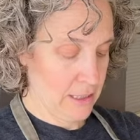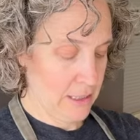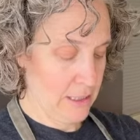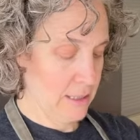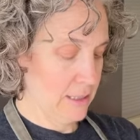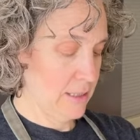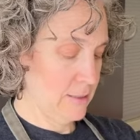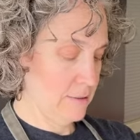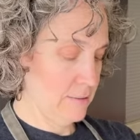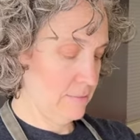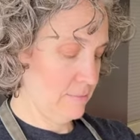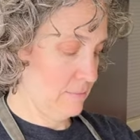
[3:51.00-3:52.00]
I mean, now
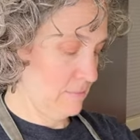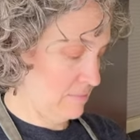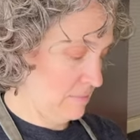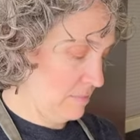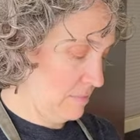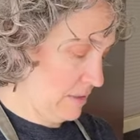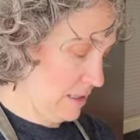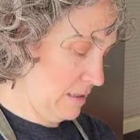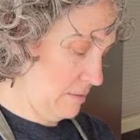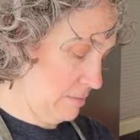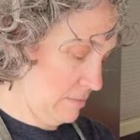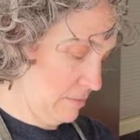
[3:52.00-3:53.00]
it's tomato season,
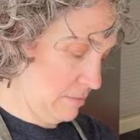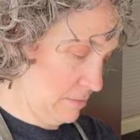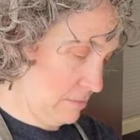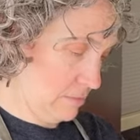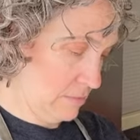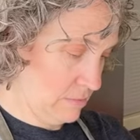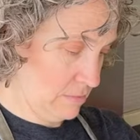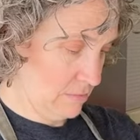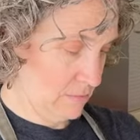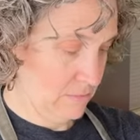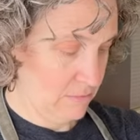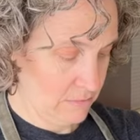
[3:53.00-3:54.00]
and really
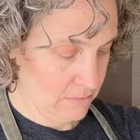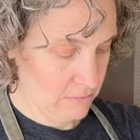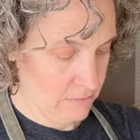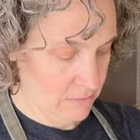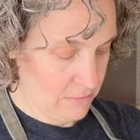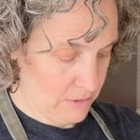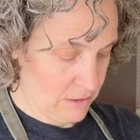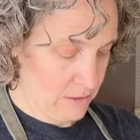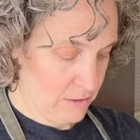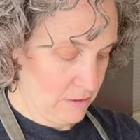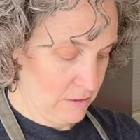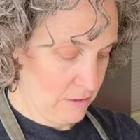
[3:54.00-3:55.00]
here in Spain we
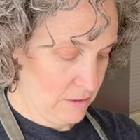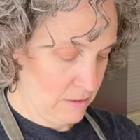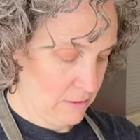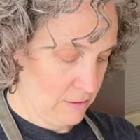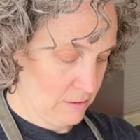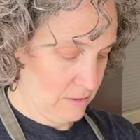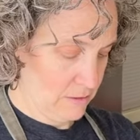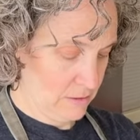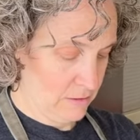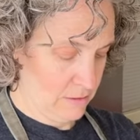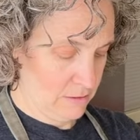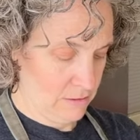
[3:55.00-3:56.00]
get very, very good
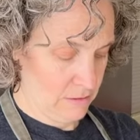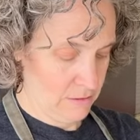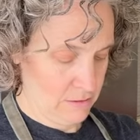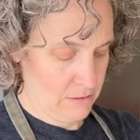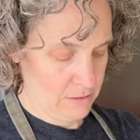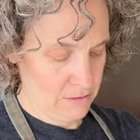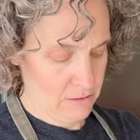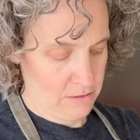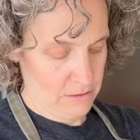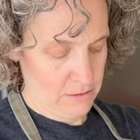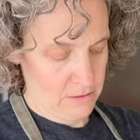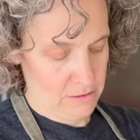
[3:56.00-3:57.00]
tomatoes.
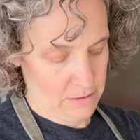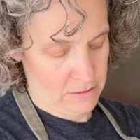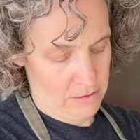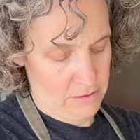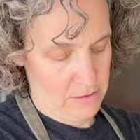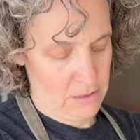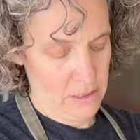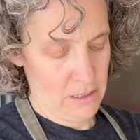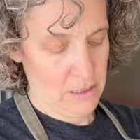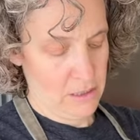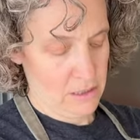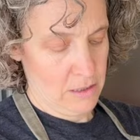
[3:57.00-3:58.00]
We get
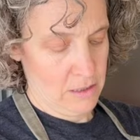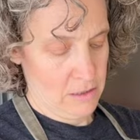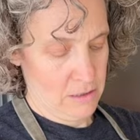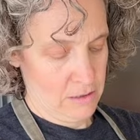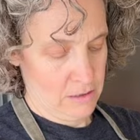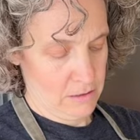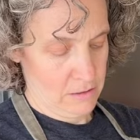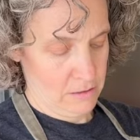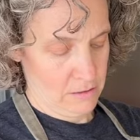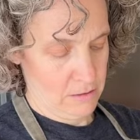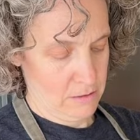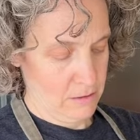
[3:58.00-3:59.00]
1,000 different
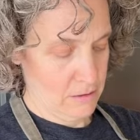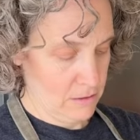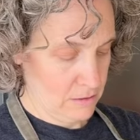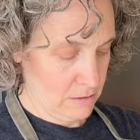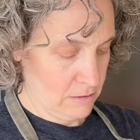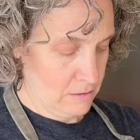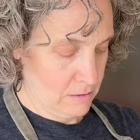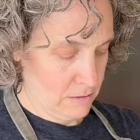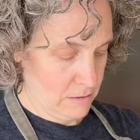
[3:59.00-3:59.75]
varieties of tomatoes.